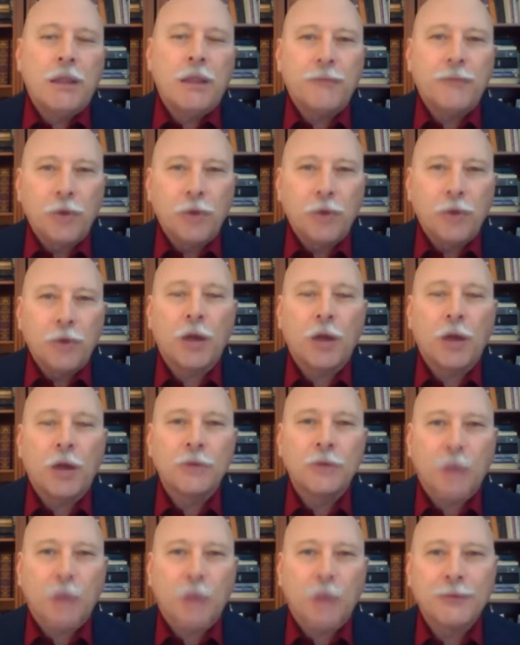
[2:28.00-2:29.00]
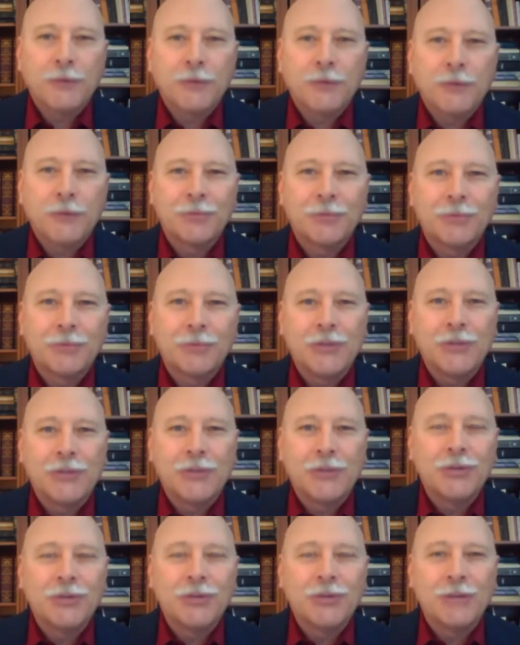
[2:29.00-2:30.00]
If you're not on top of some
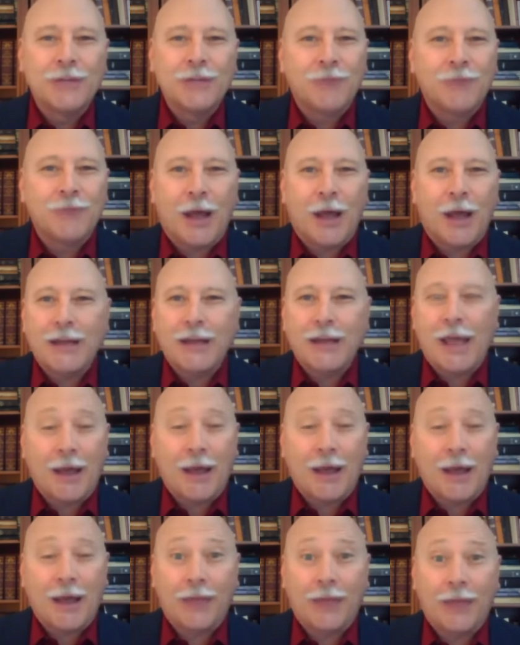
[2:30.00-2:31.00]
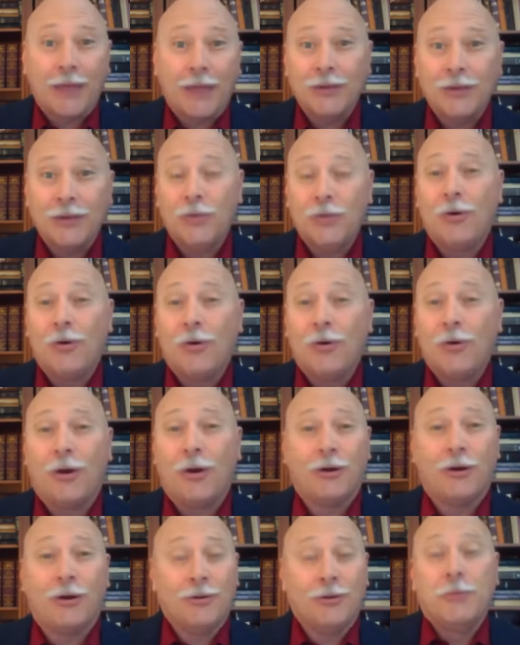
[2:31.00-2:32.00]
things, you can find out that
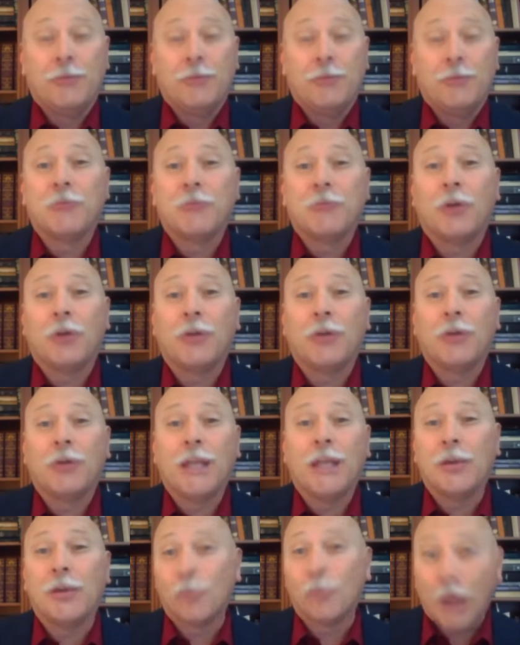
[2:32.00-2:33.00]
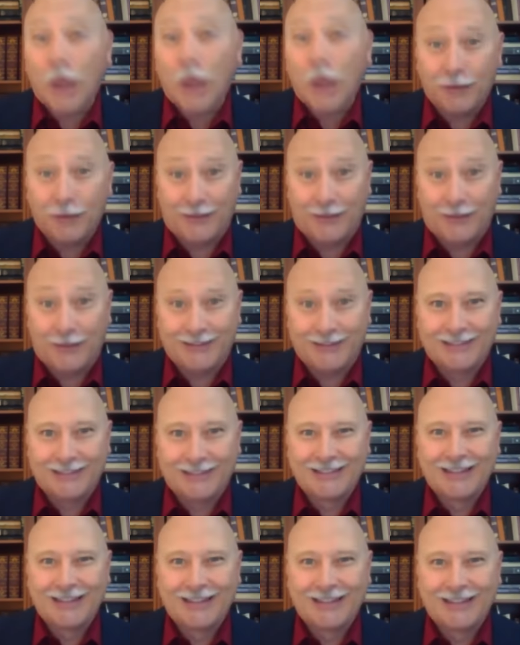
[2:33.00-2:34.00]
you've become totally
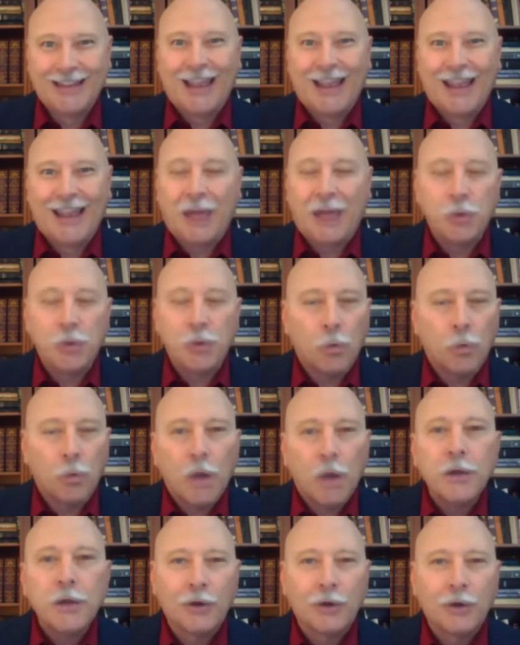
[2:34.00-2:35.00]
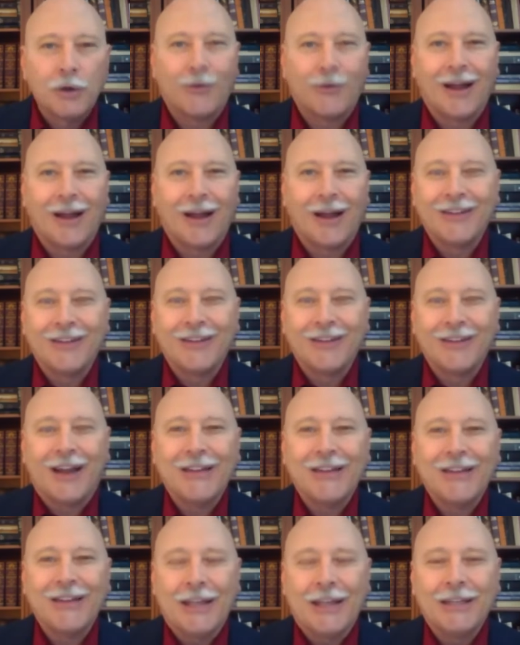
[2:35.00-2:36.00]
irrelevant, and you wonder why you're
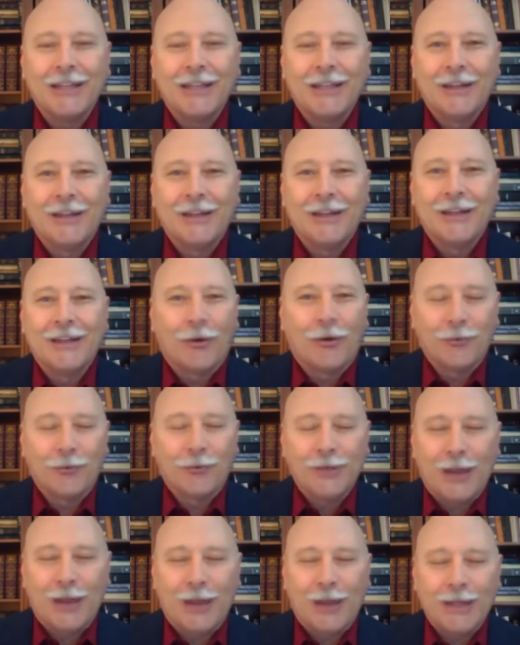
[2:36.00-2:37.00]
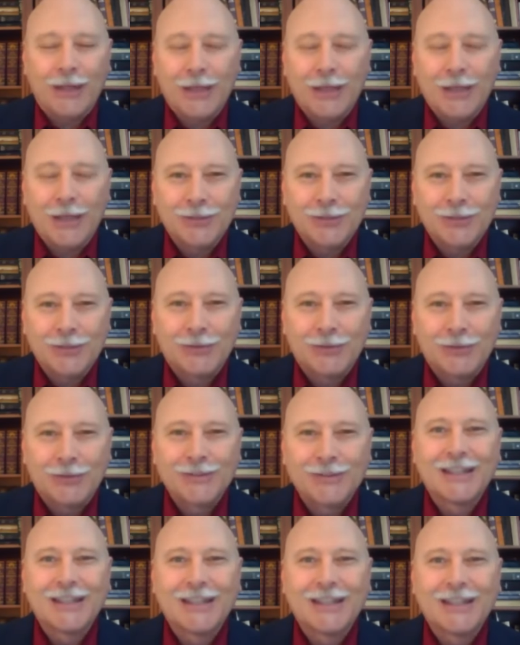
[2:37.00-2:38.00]
not getting or retaining
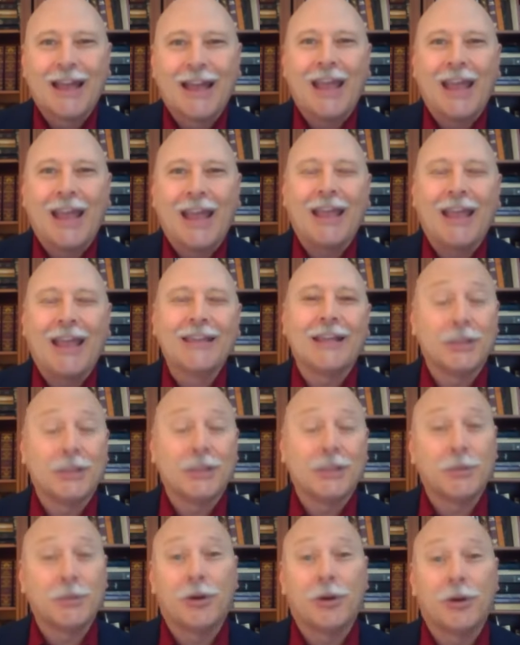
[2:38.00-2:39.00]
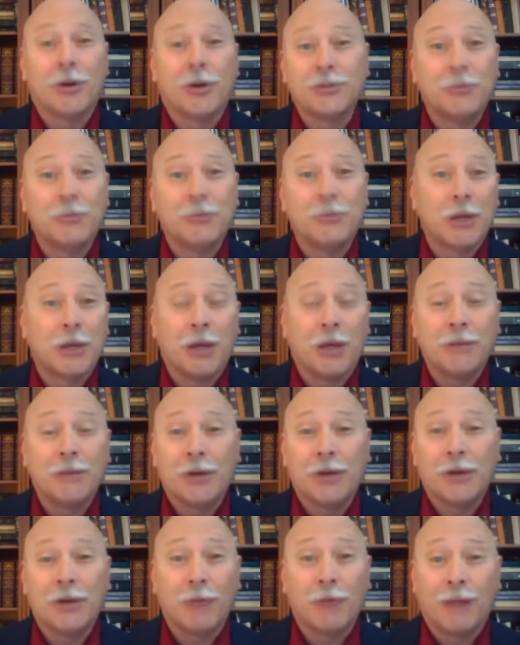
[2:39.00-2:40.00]
customers, and it's because you've
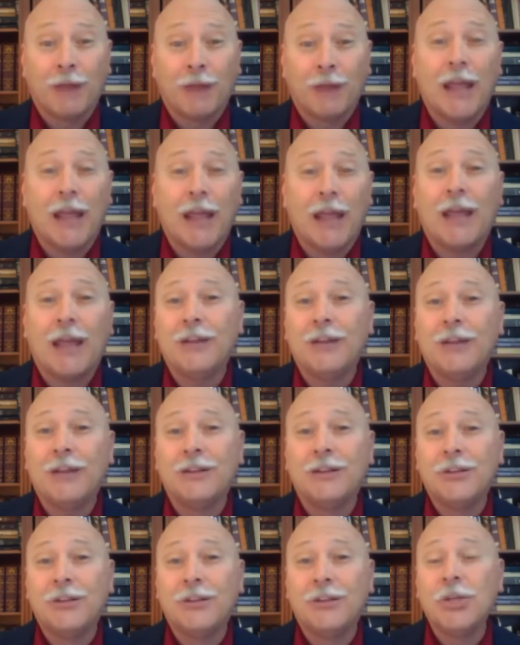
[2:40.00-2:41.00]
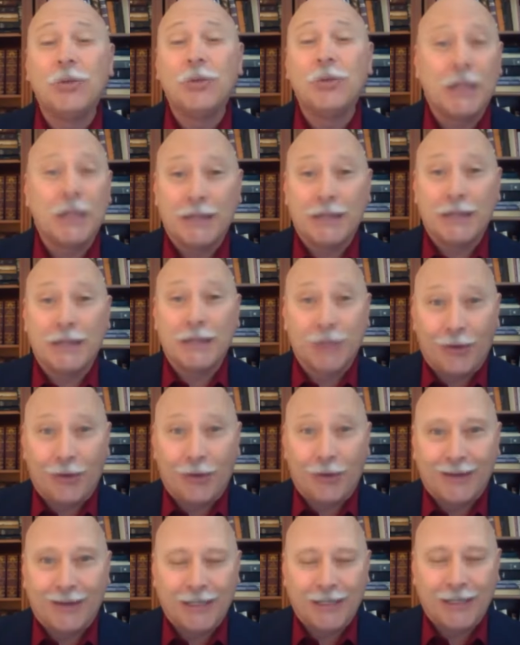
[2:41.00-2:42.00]
become irrelevant and you didn't even
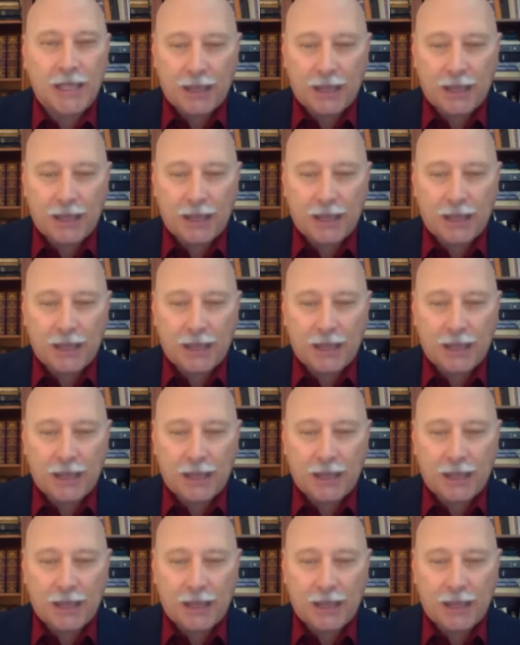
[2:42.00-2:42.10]
know it.